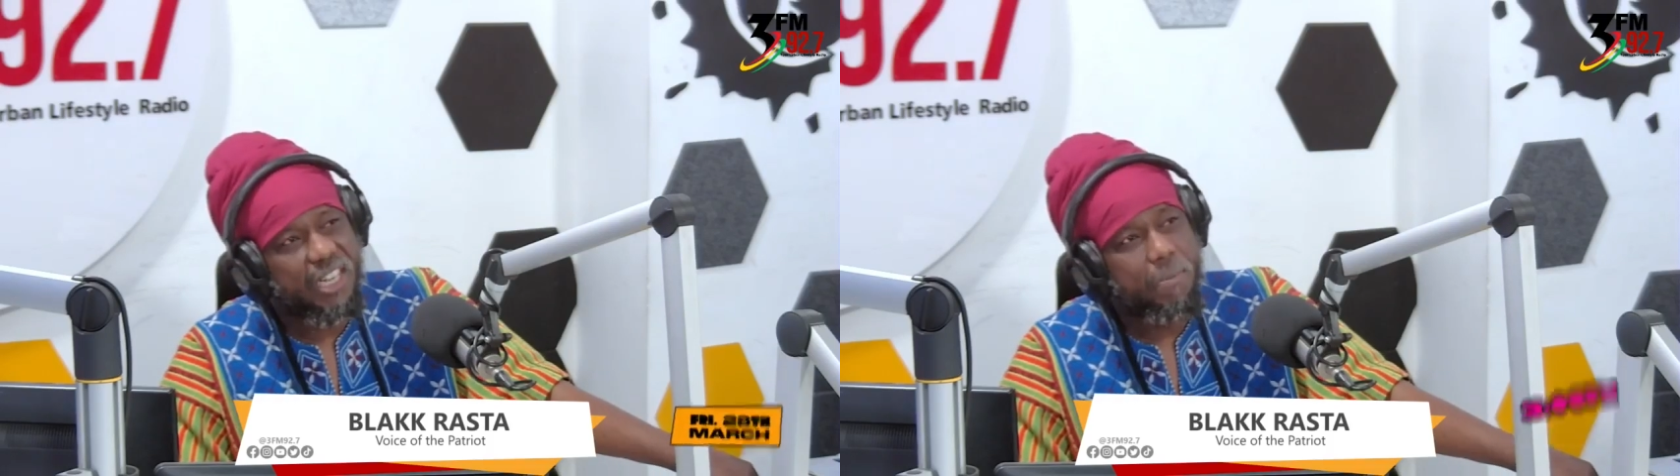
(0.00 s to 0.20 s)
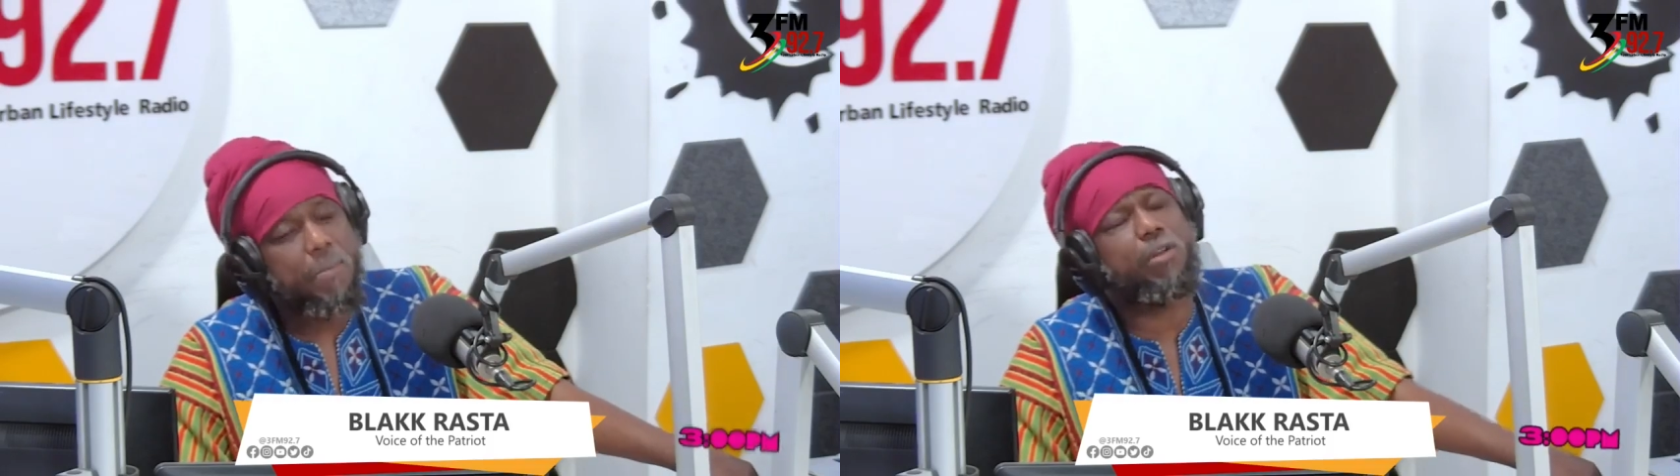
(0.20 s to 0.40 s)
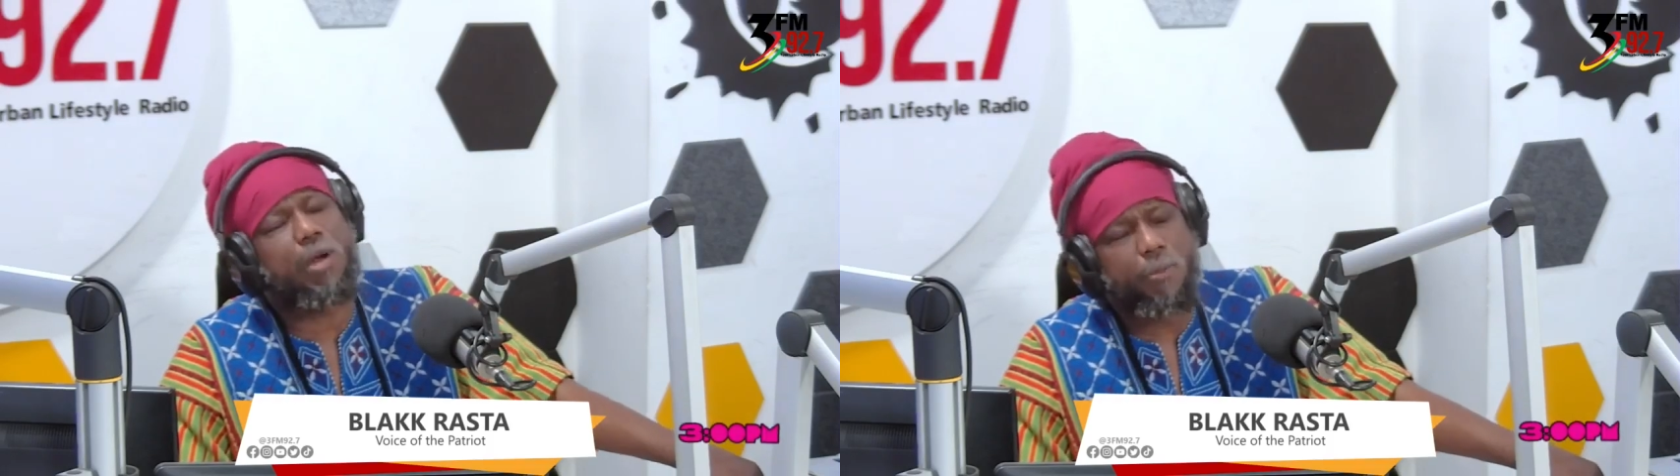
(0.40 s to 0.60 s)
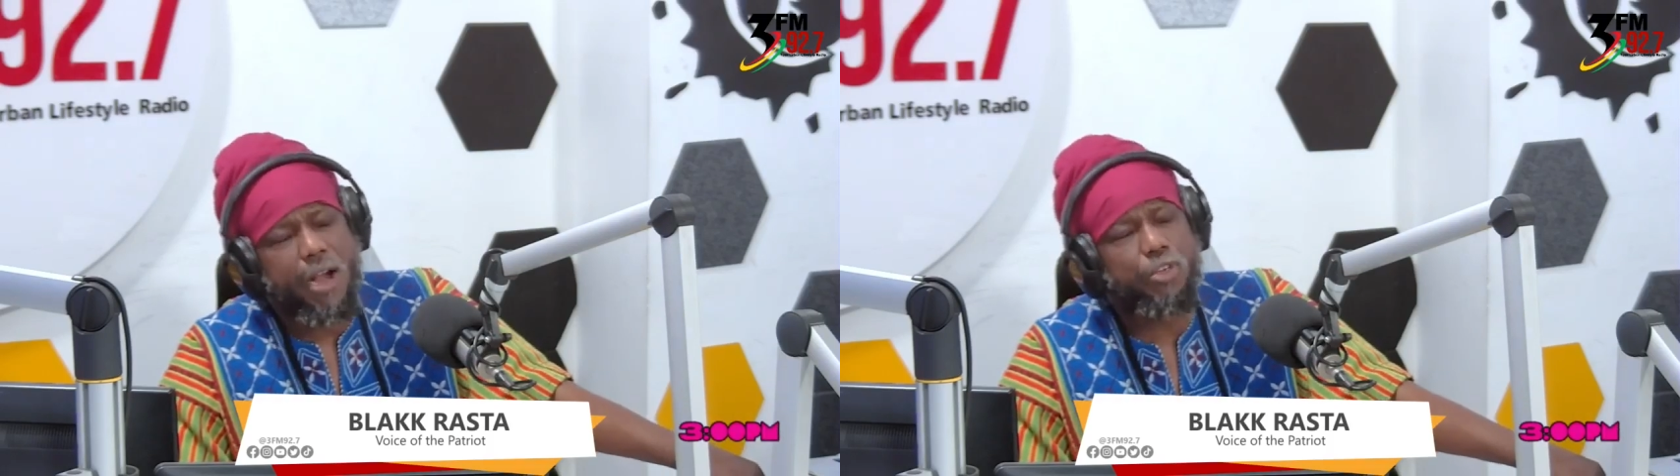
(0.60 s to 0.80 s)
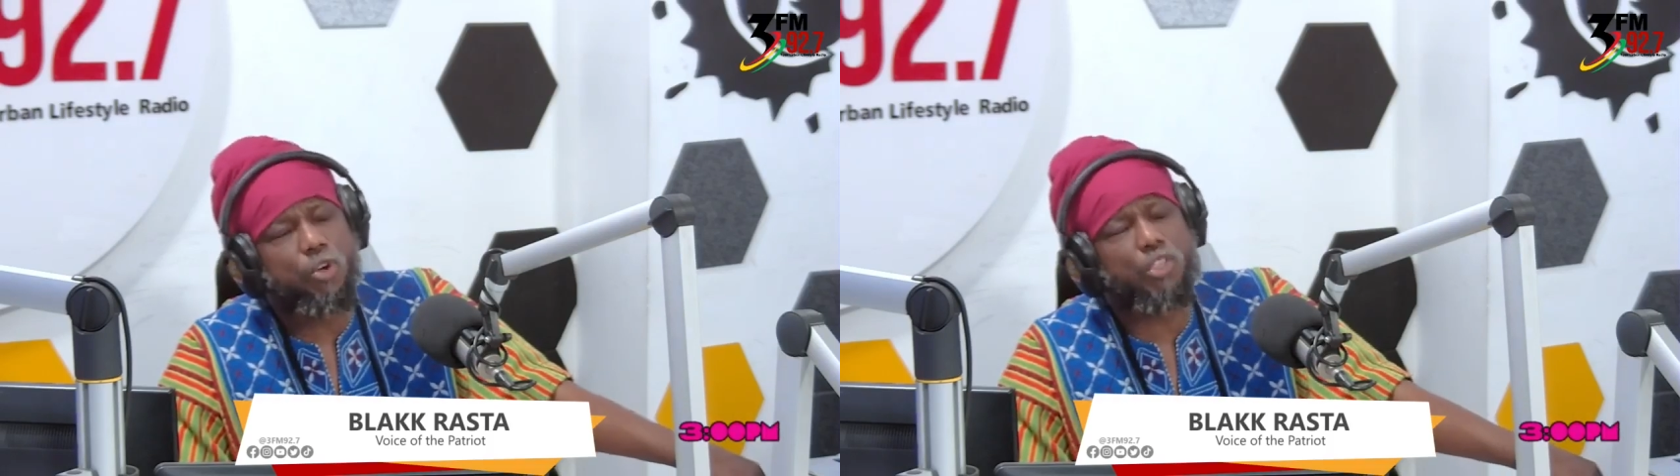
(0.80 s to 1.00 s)
Meanwhile,
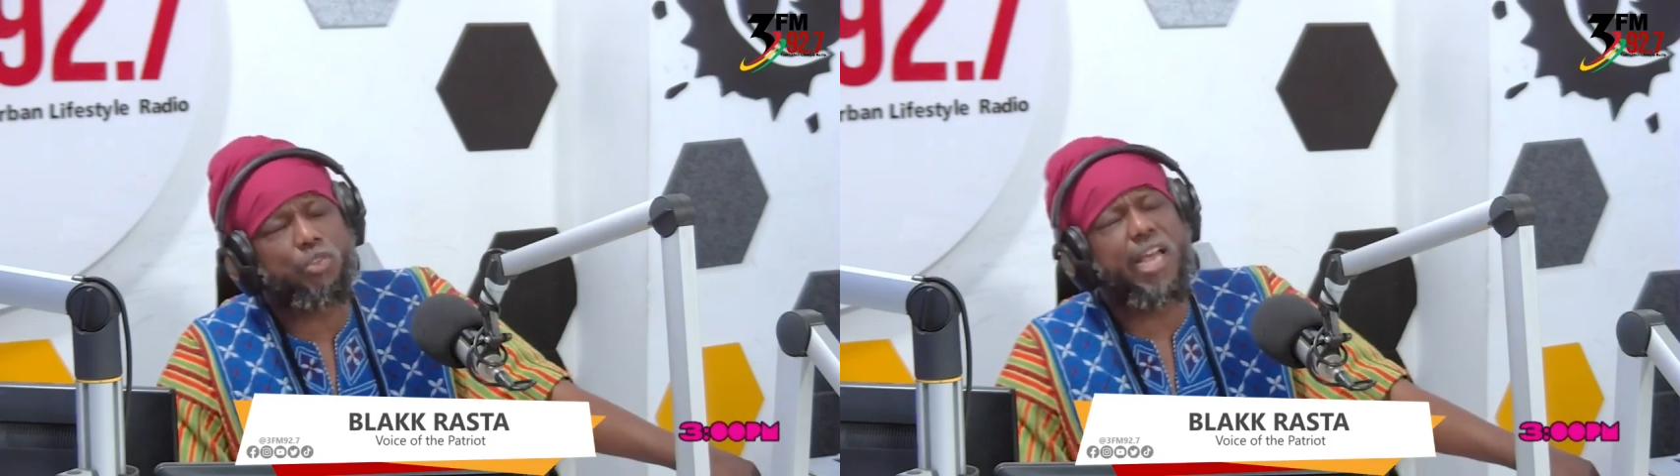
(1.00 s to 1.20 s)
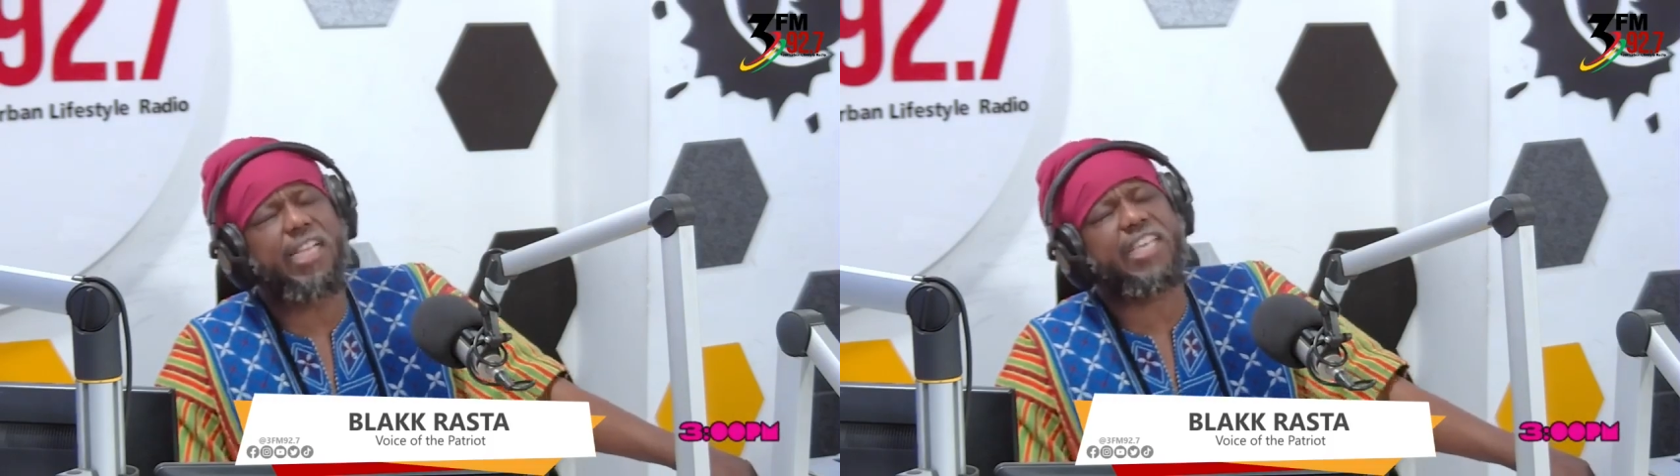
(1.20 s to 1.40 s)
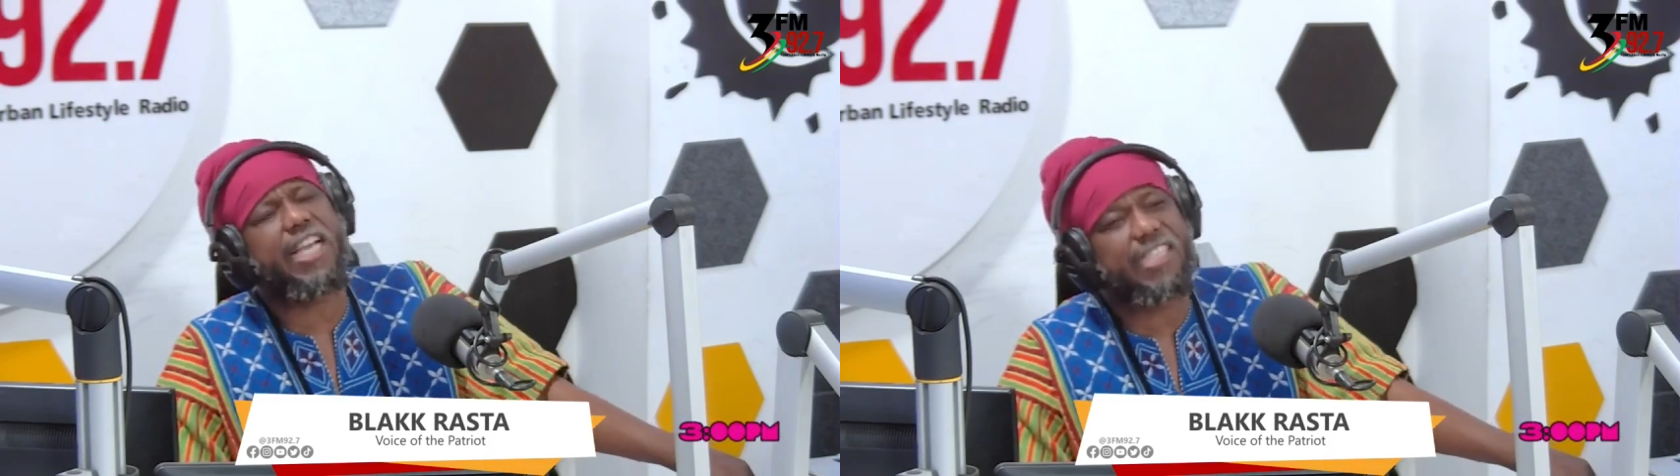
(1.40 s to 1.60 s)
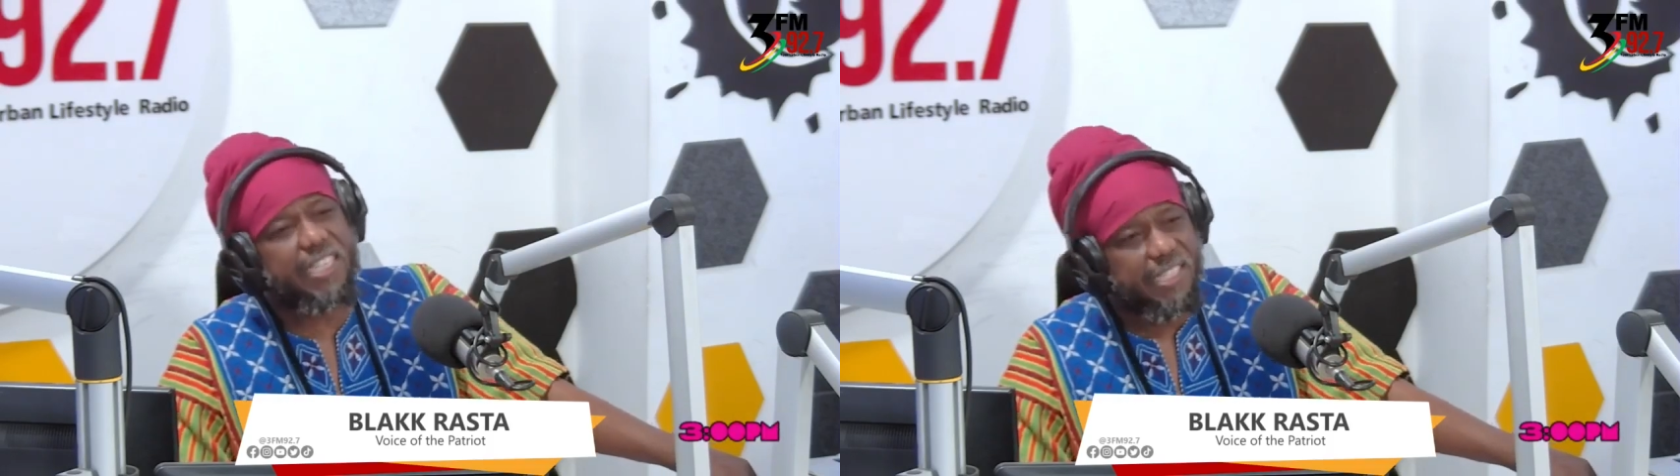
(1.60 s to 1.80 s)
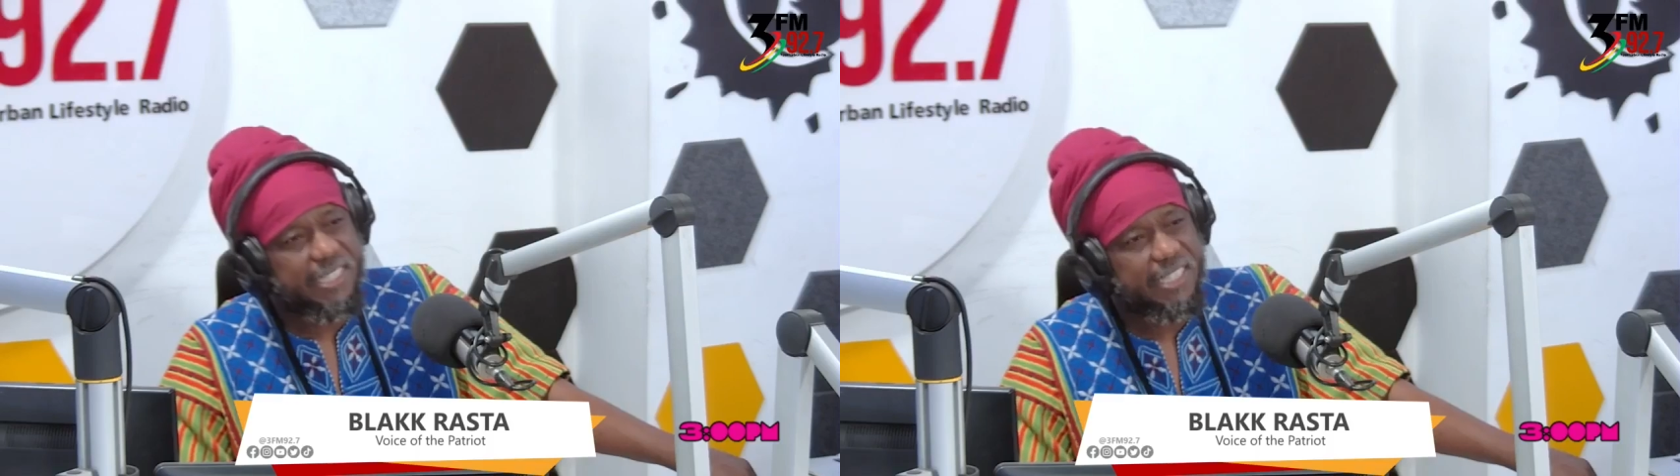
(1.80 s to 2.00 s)
when you go to their
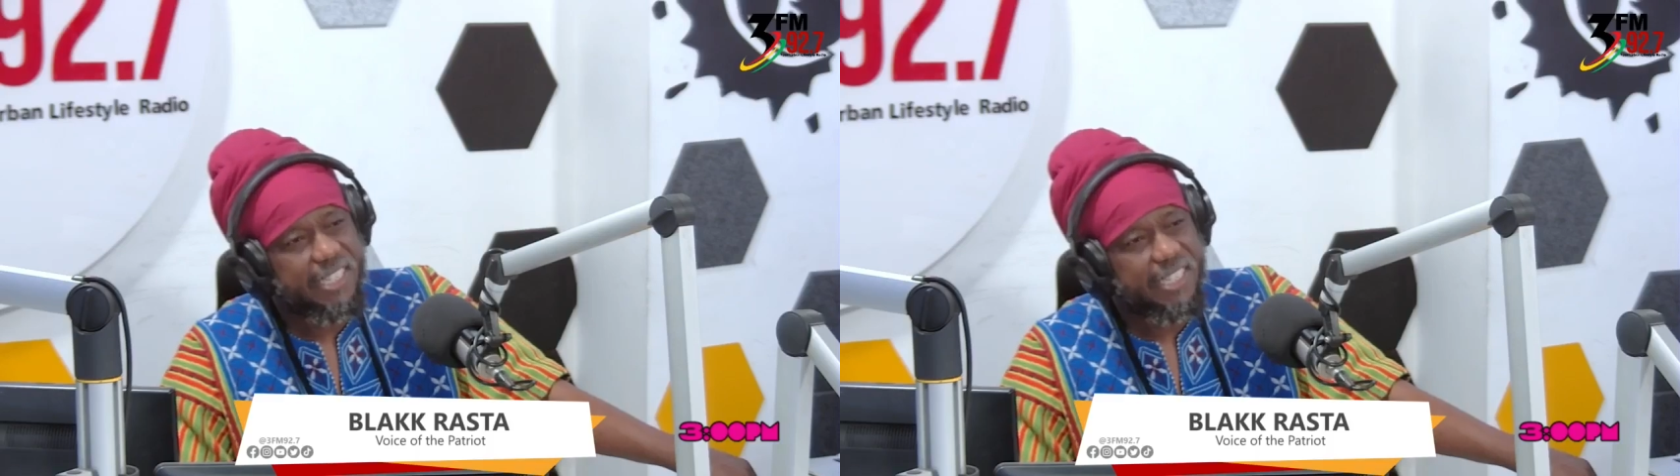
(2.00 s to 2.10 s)
churches,